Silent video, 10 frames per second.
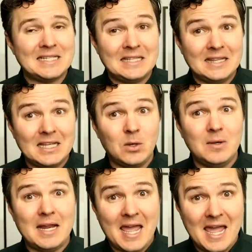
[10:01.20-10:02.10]
in
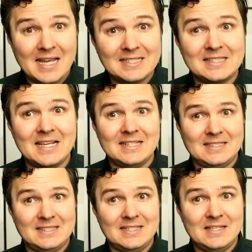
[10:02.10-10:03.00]
liquid
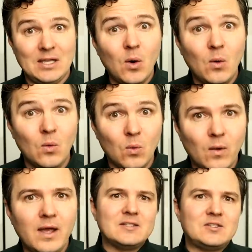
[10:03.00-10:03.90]
assets.
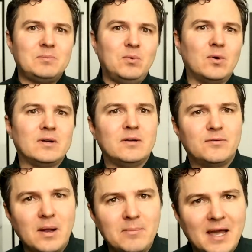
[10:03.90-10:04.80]
Yo! This support
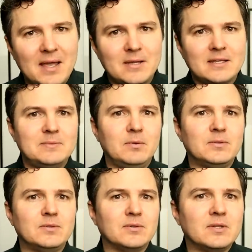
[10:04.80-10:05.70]
from Bybit is
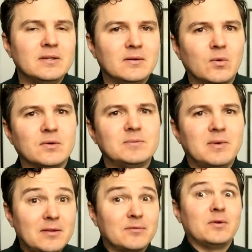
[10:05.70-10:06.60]
bolstered, of course,
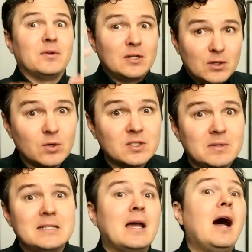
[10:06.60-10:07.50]
by the further
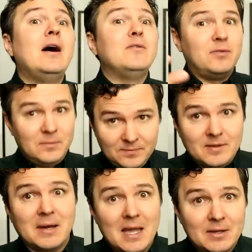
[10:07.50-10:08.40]
endorsement of
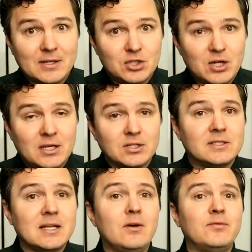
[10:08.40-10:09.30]
the Bybit exchange
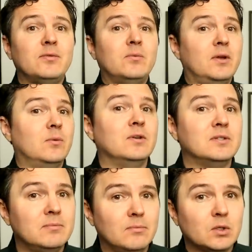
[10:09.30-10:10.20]
itself, one of the
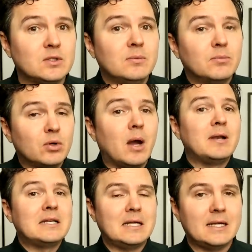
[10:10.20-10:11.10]
world's most
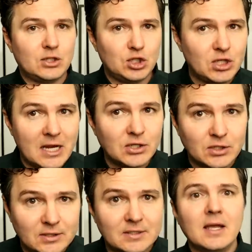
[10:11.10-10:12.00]
prominent
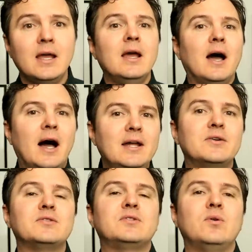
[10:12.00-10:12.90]
exchanges,
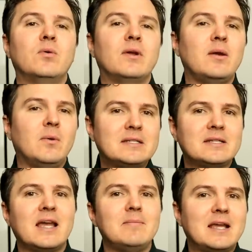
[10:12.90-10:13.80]
underscoring once
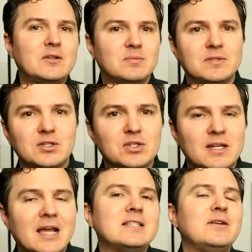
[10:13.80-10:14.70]
again Mantle's
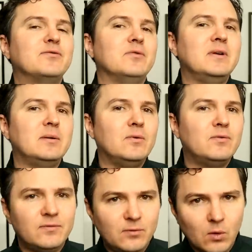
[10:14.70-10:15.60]
position as a formidable
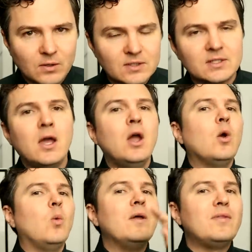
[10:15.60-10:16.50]
force
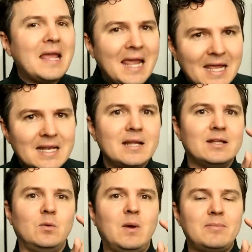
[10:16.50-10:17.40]
within
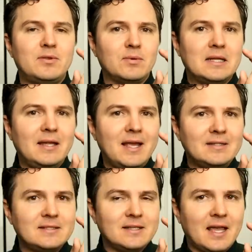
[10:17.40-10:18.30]
the Web3
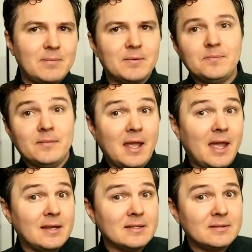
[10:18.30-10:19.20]
landscape
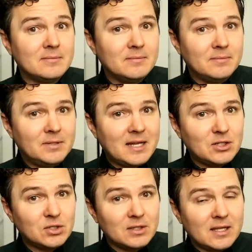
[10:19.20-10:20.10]
and
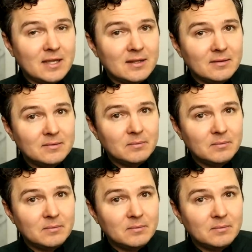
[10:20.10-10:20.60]
potentially